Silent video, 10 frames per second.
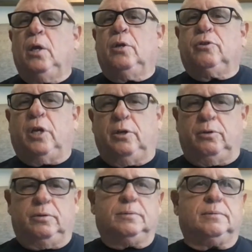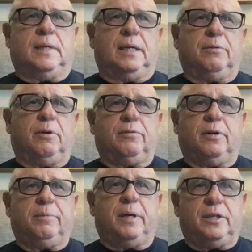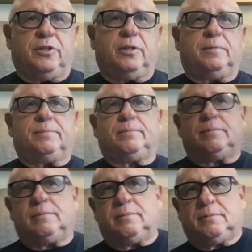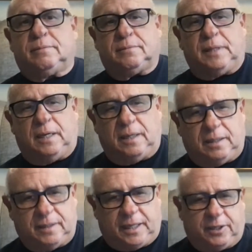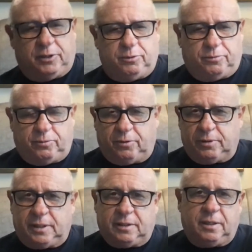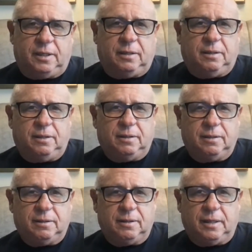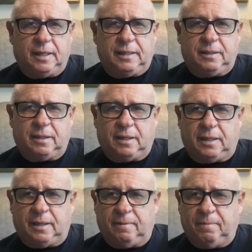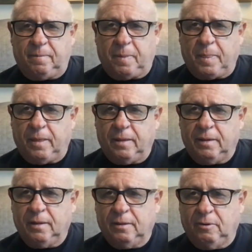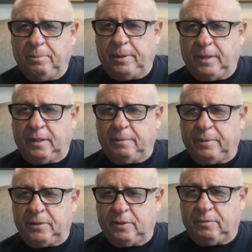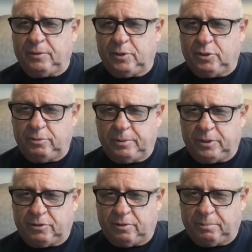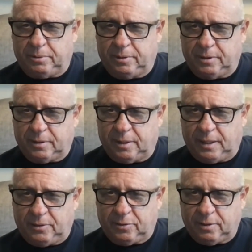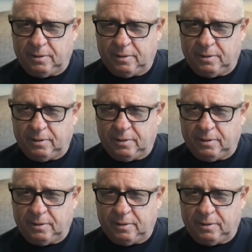So thank you all very much. Thank you for listening, and hope I didn't get myself in too much trouble in this class.